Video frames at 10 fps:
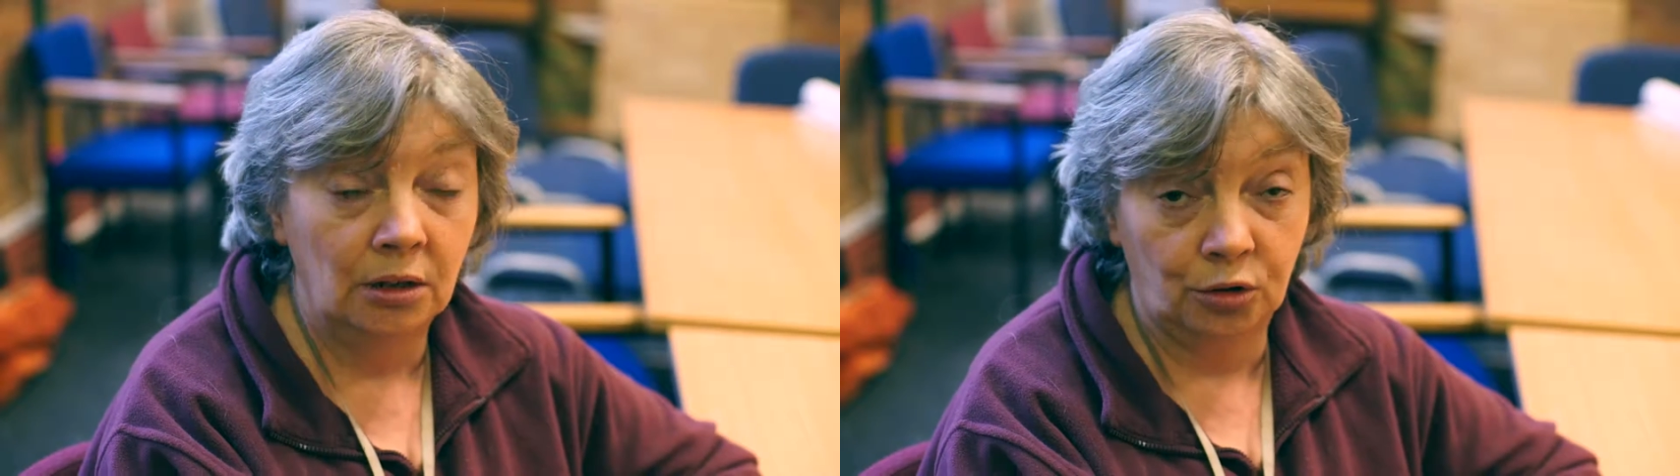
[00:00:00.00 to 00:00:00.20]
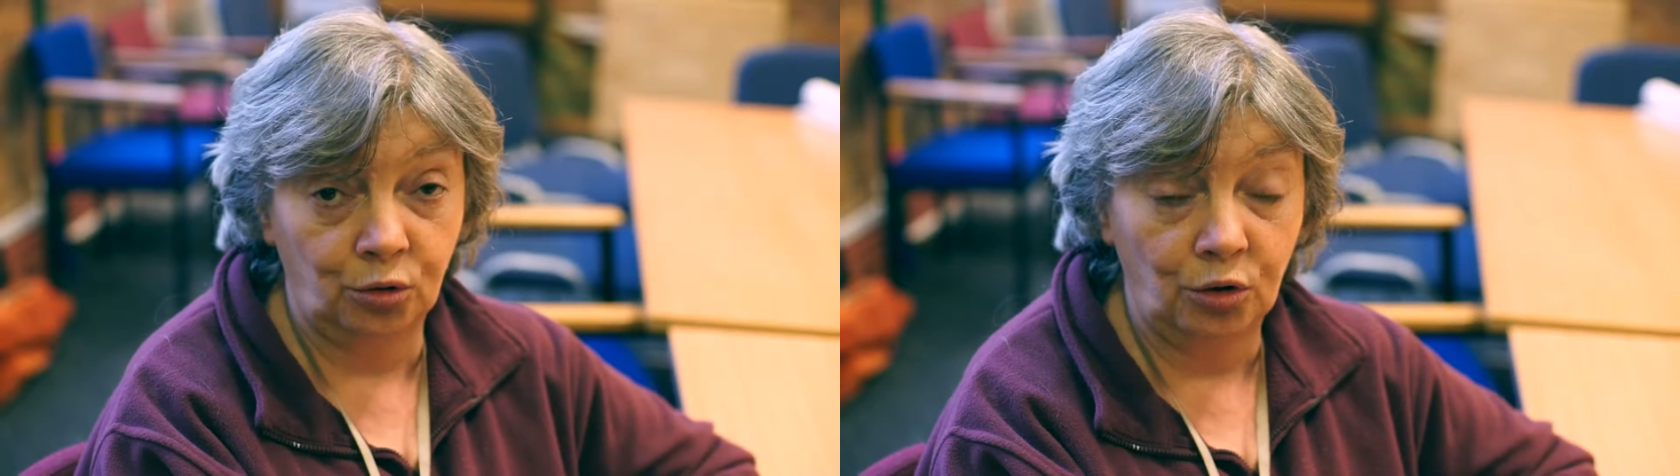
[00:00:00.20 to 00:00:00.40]

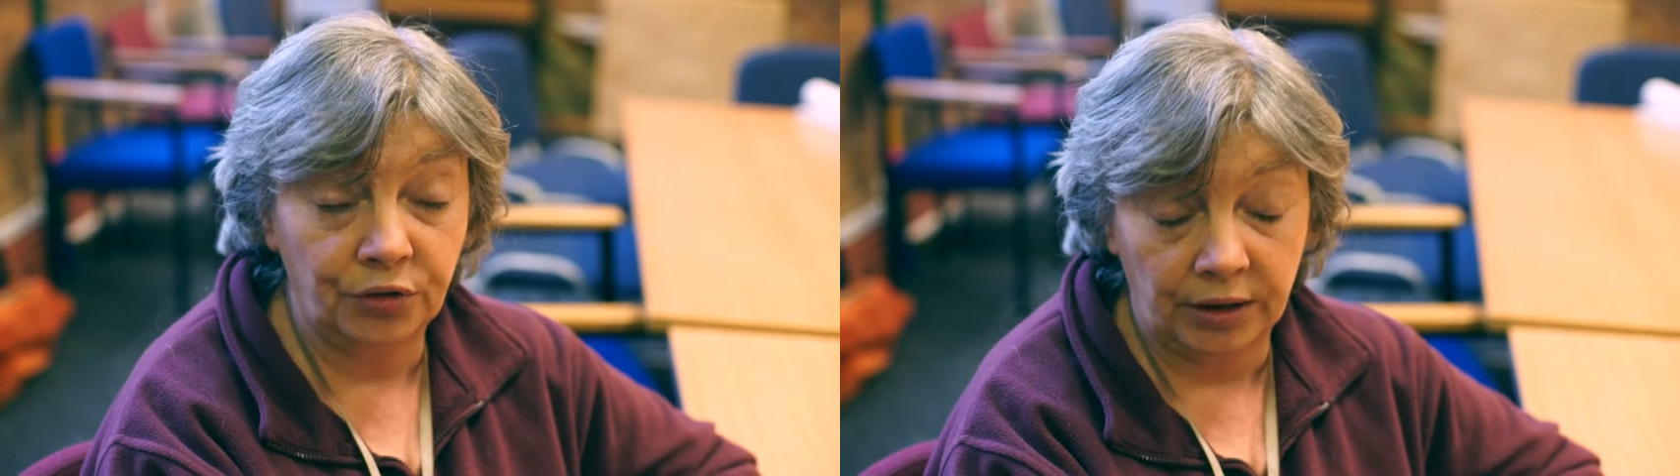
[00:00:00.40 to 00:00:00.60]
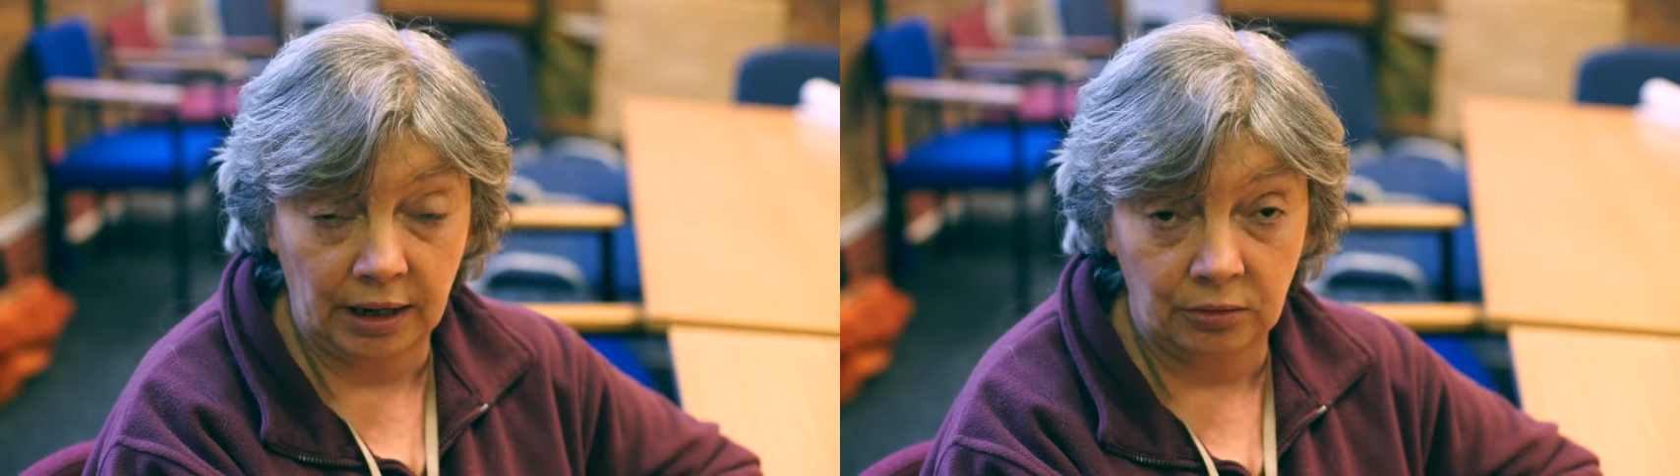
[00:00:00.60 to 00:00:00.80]
across
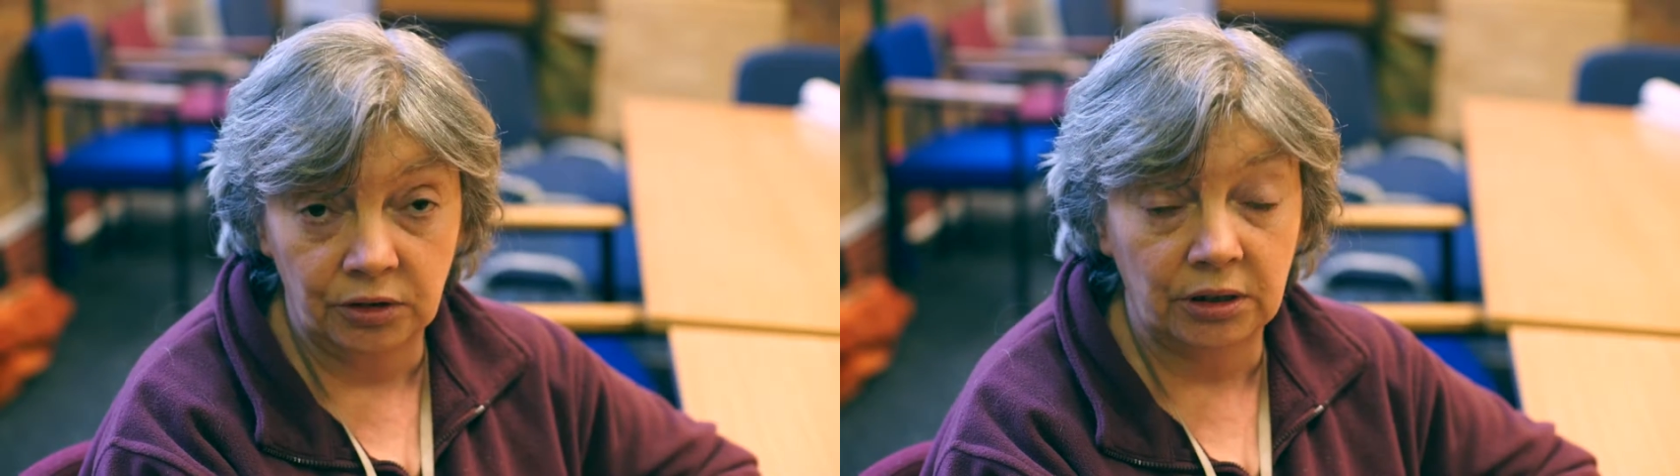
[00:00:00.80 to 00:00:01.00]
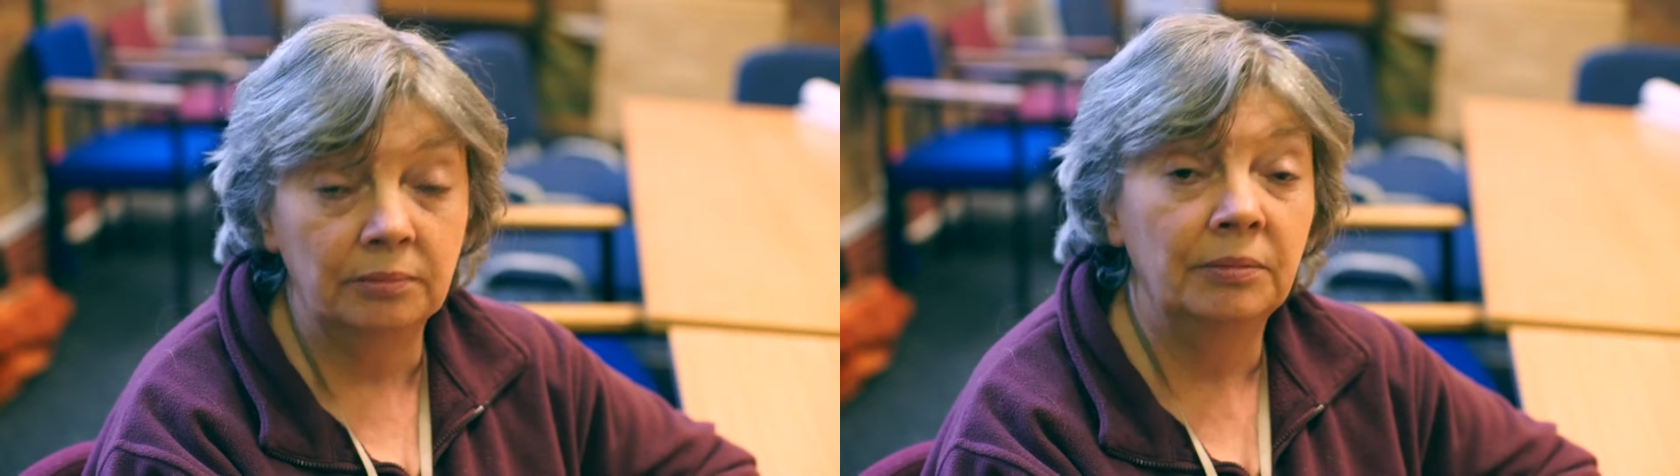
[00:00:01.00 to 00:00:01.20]
the
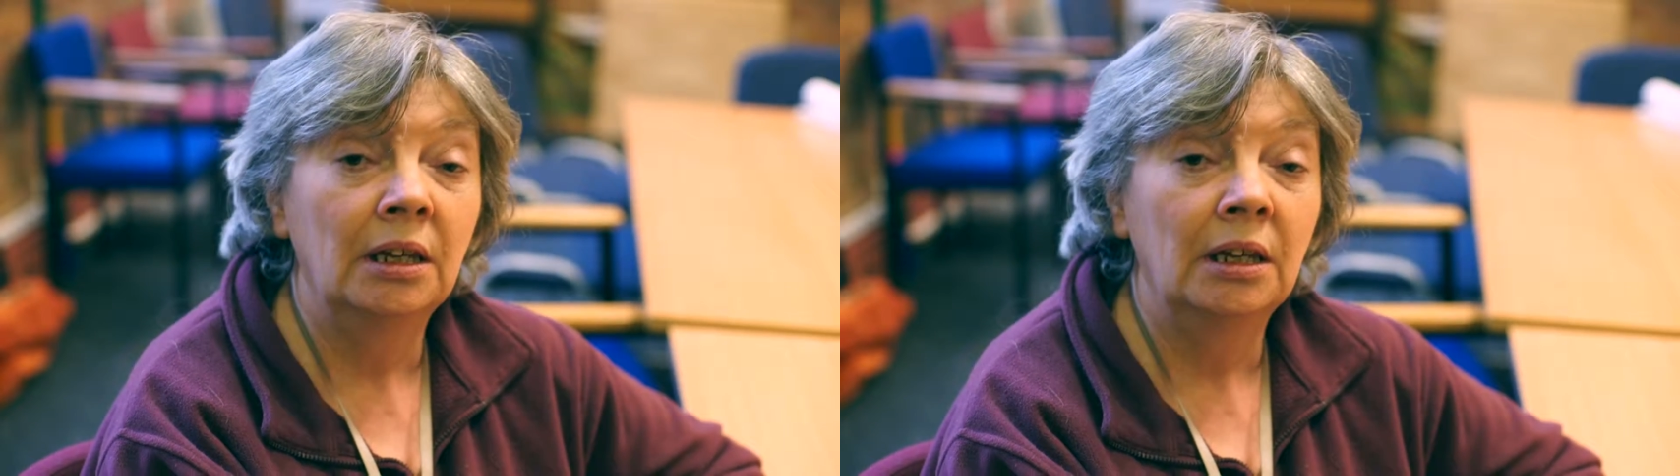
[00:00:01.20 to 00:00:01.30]
county.